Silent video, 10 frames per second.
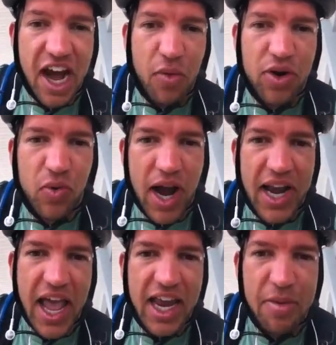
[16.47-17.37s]
I want to
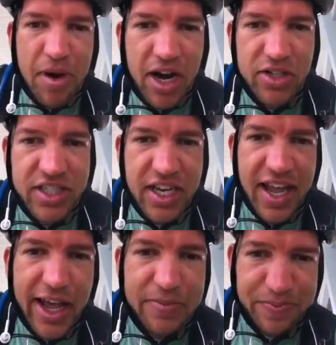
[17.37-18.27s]
ride 80 miles
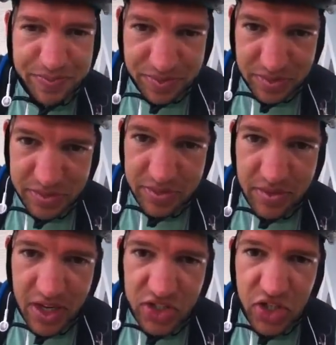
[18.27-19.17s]
today,
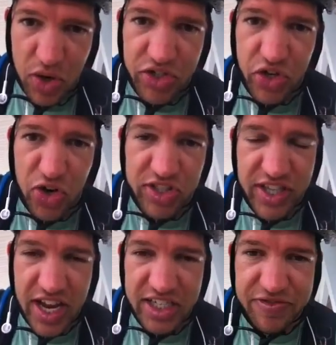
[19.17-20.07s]
so a church
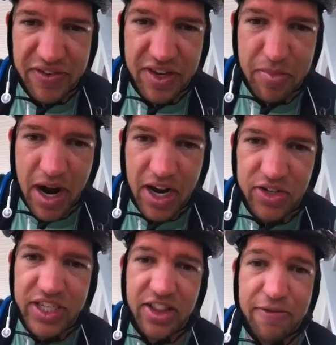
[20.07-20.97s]
that is 50
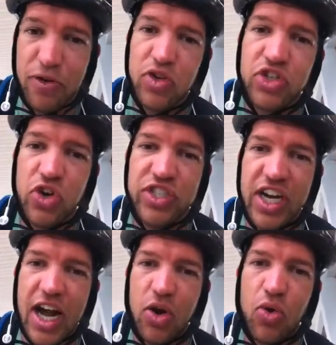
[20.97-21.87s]
miles. And the first church I
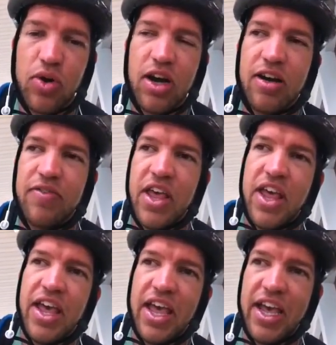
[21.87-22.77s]
got a hold of
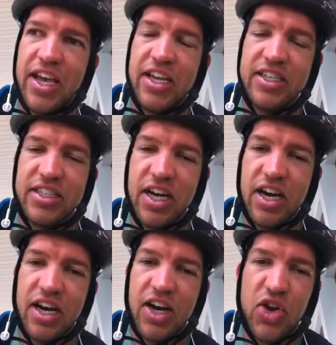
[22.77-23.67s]
is
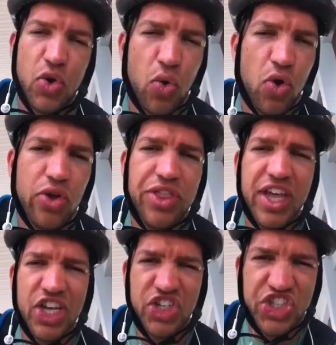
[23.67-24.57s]
North
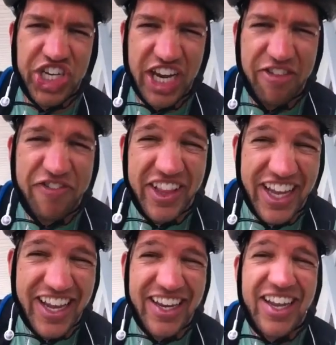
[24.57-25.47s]

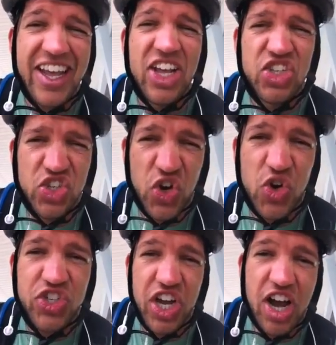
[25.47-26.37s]
Chiefland
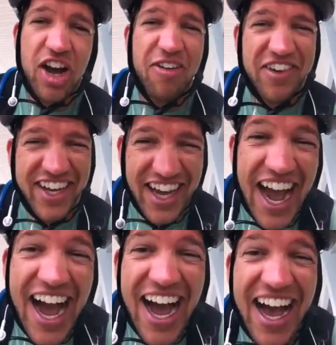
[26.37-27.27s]
Church of
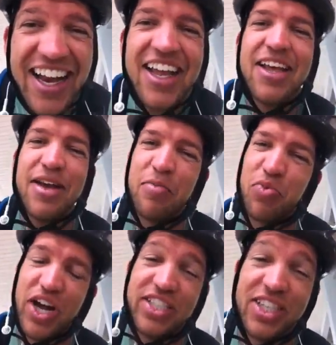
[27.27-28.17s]
God.
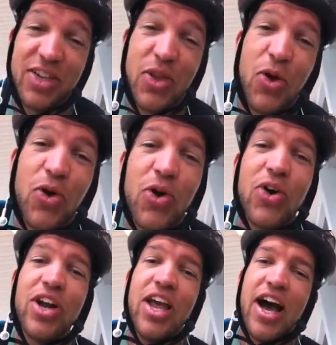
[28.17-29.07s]
Praise the
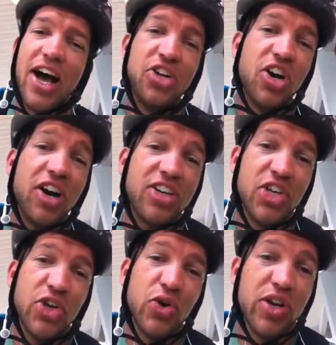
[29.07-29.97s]
Lord. I talked
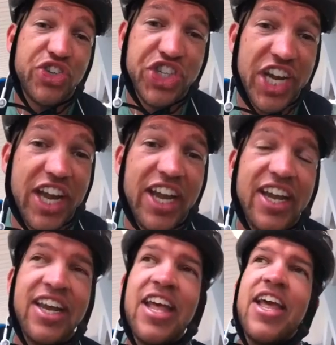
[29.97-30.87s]
to
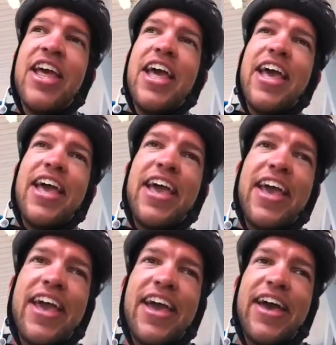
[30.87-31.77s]
Gene
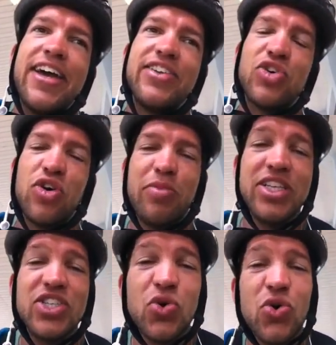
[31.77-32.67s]
and told him
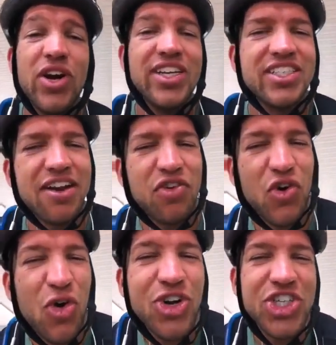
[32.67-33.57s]
my story, and he said, of
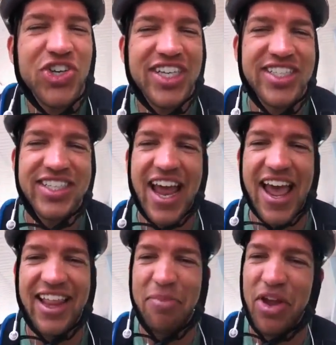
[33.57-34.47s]
course you can
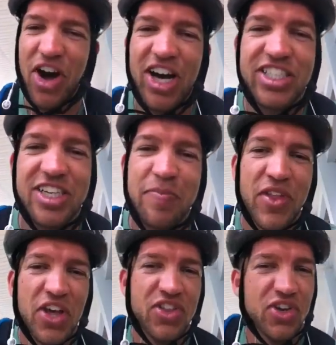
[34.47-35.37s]
stay, that'd be awesome.
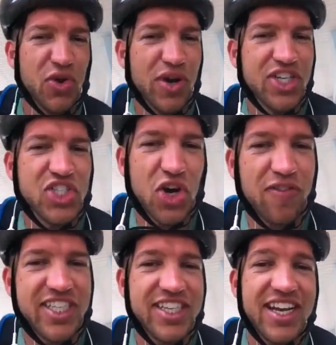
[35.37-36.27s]
They're doing a
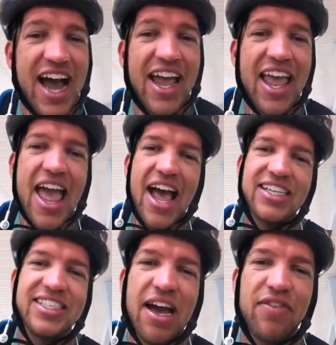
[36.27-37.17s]
service tonight
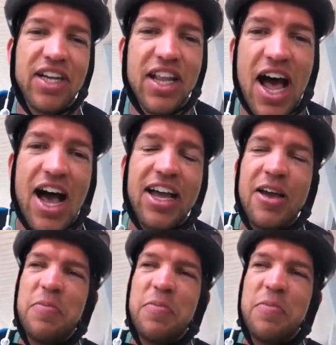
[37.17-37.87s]
at 7 o'clock.